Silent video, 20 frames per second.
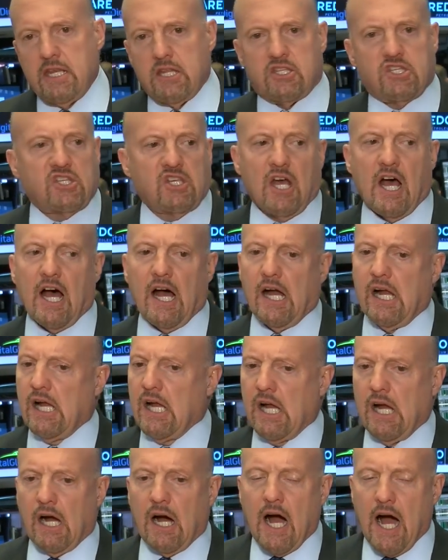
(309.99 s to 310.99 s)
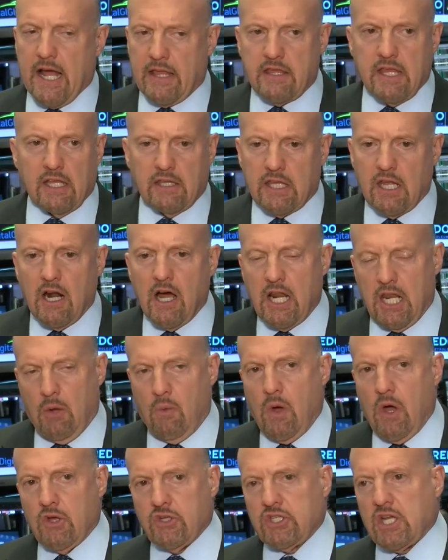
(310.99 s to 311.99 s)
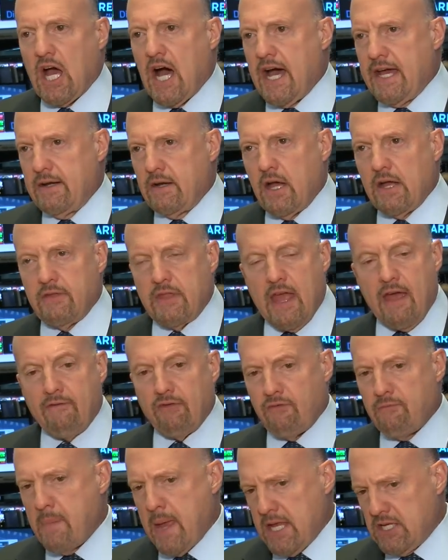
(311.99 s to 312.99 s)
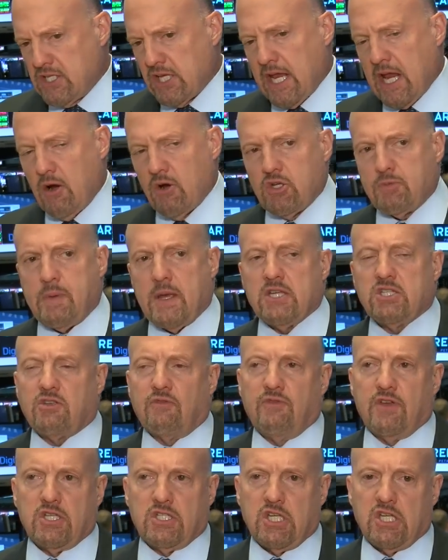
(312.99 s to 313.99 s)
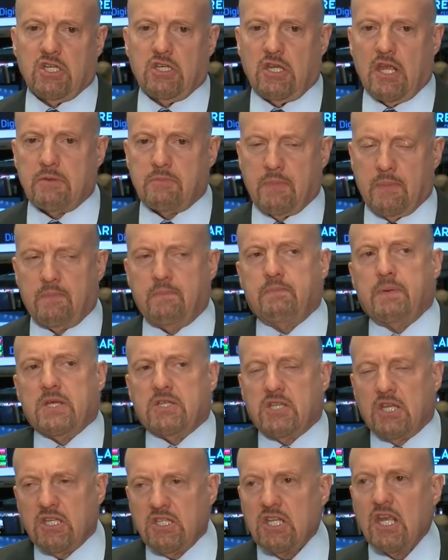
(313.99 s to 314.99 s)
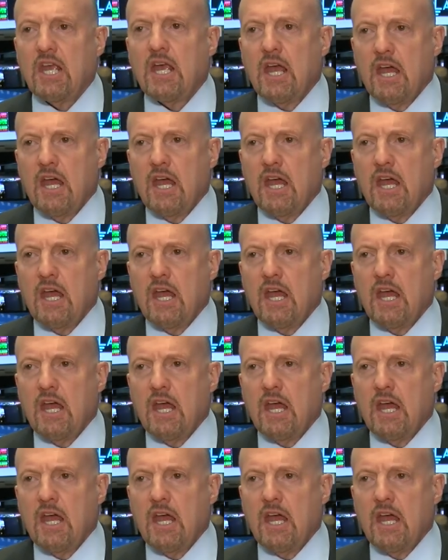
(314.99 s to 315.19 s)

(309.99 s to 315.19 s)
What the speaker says: It's I think that Honeywell's got, they have an amazing aerospace business.